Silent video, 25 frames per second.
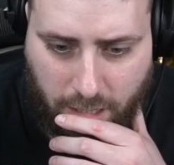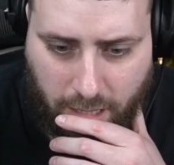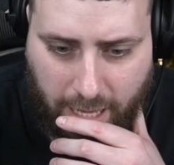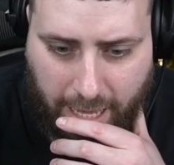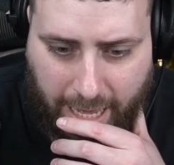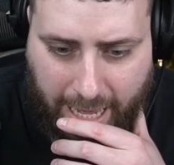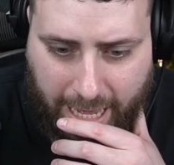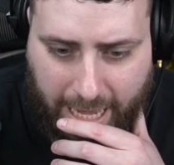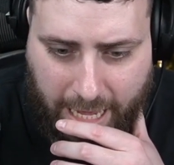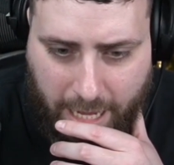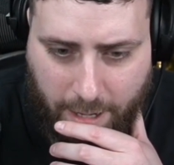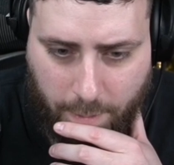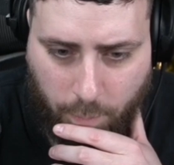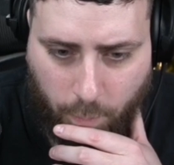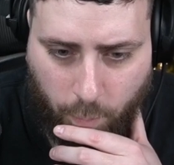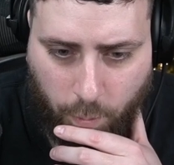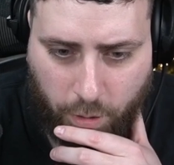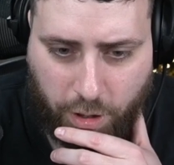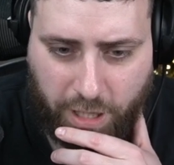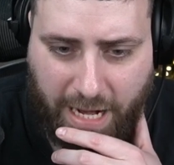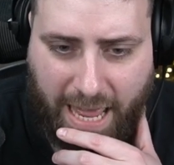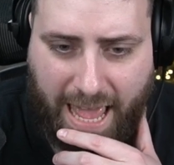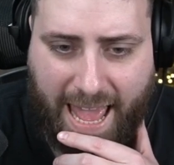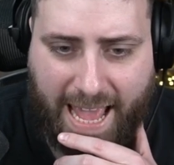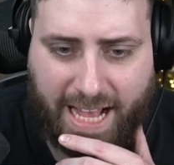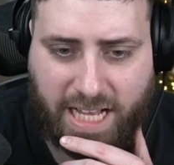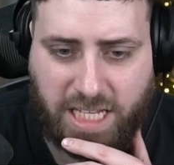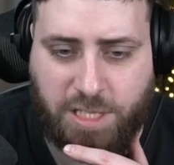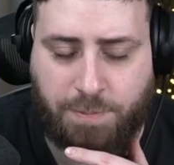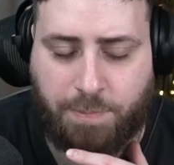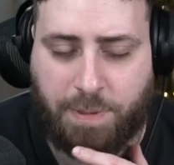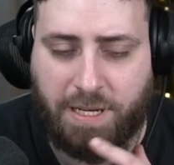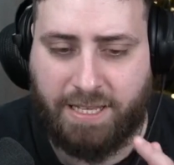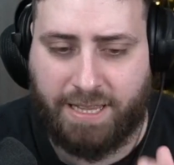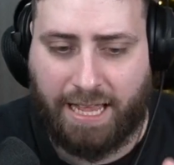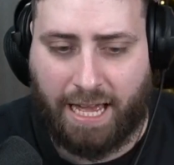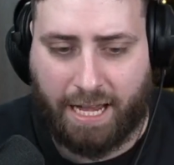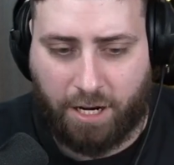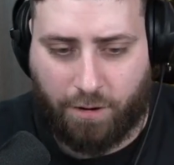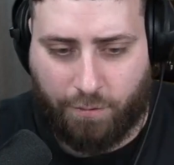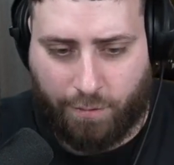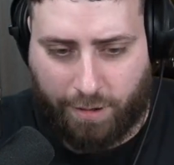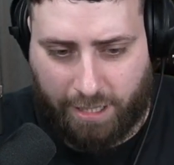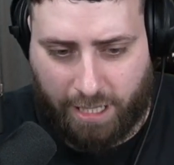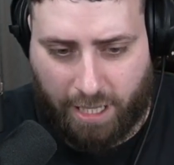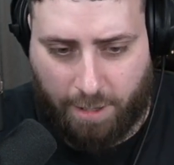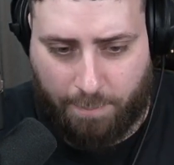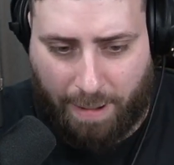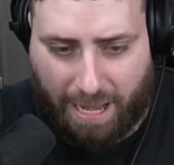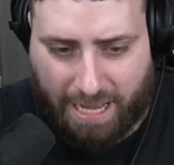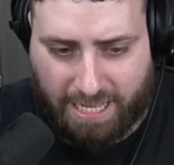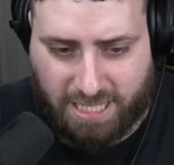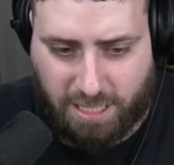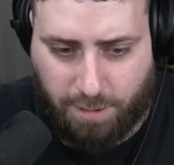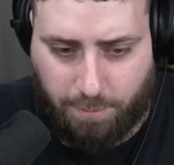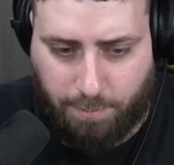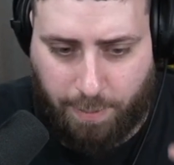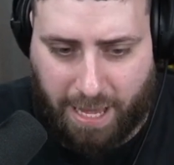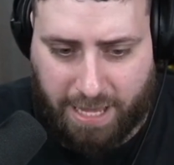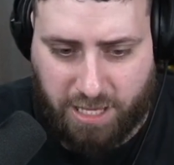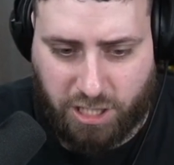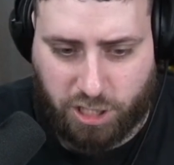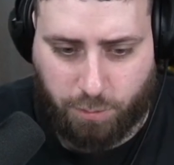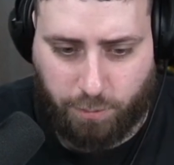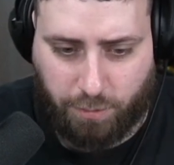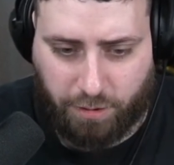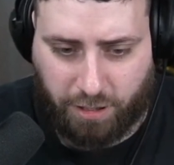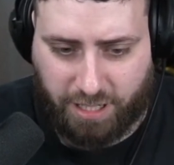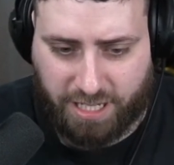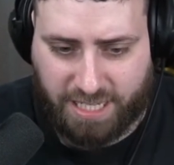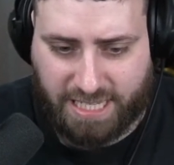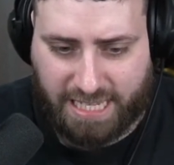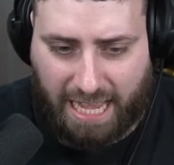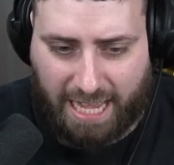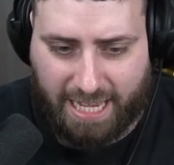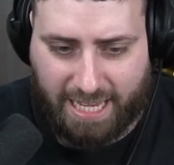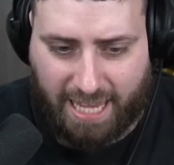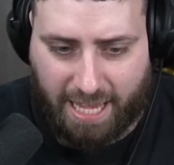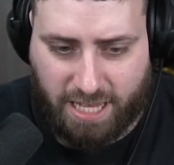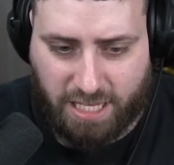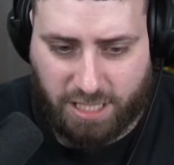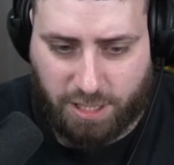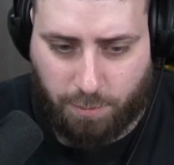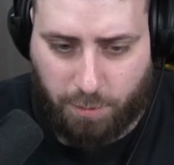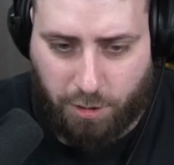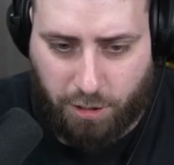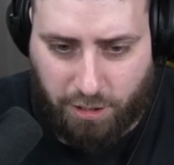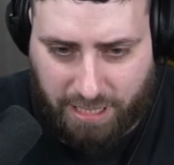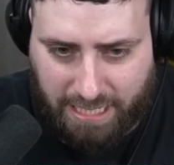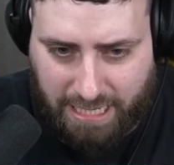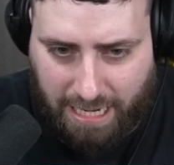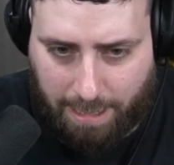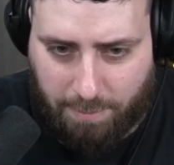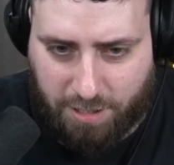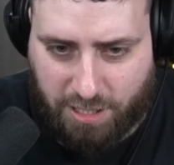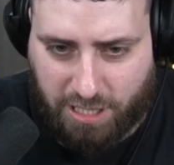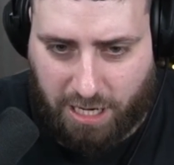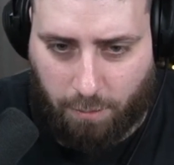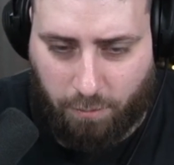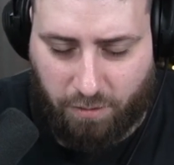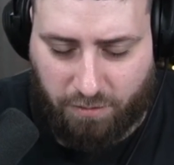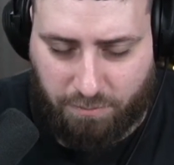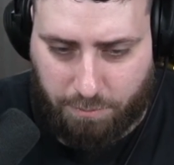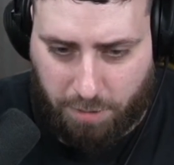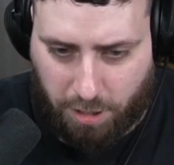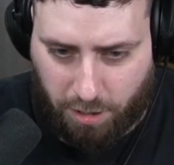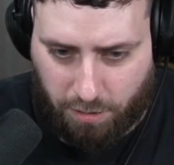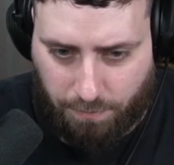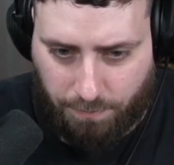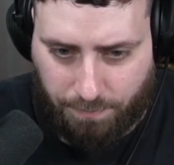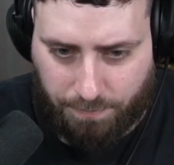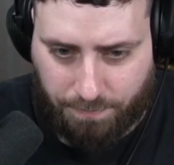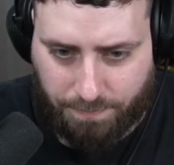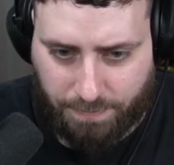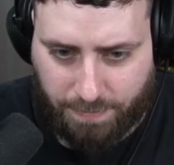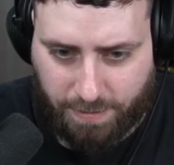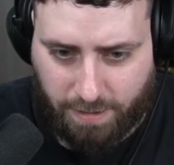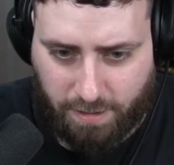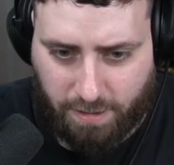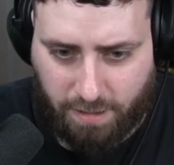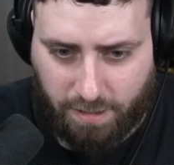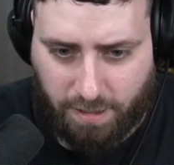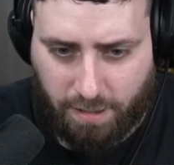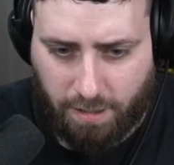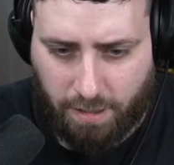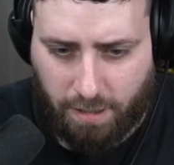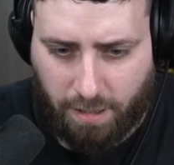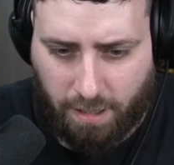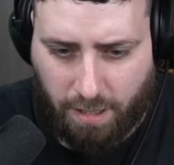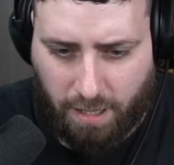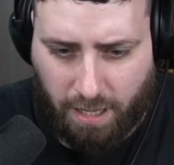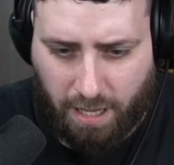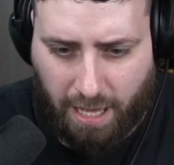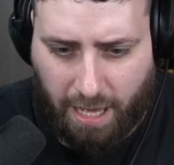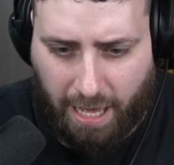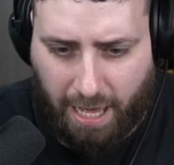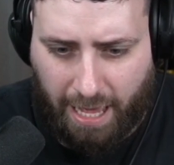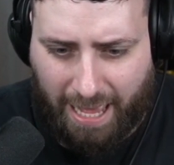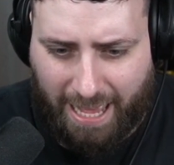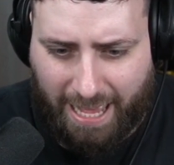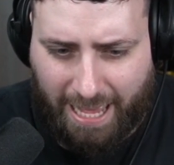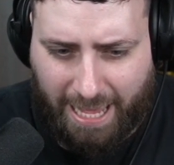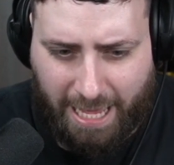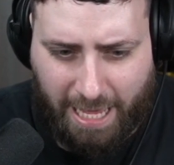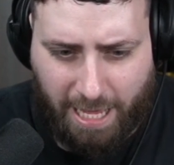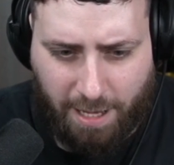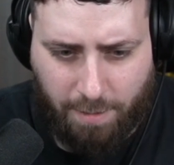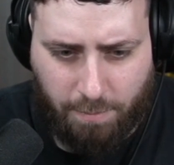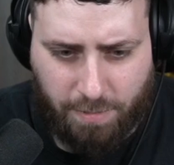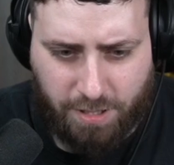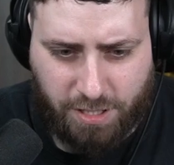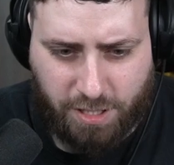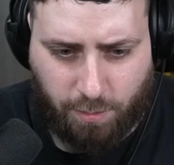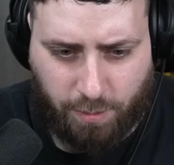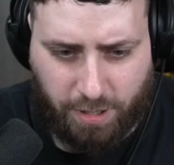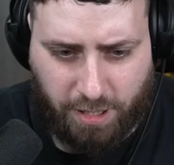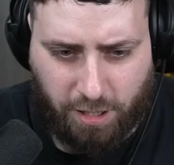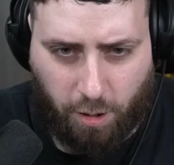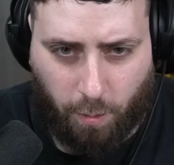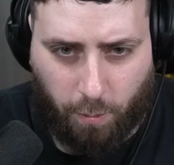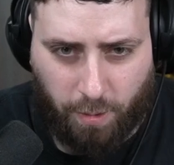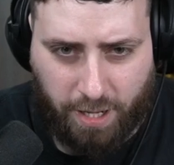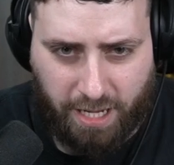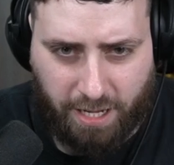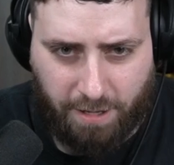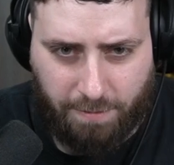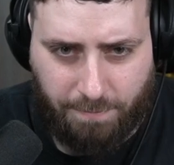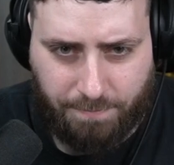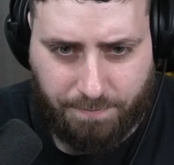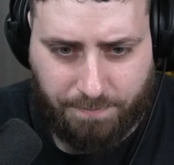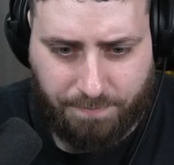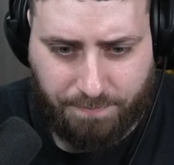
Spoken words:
We're going to X speed that Corellia back to the bench, and we're going to start getting some early damage out with Mew. So we can go here.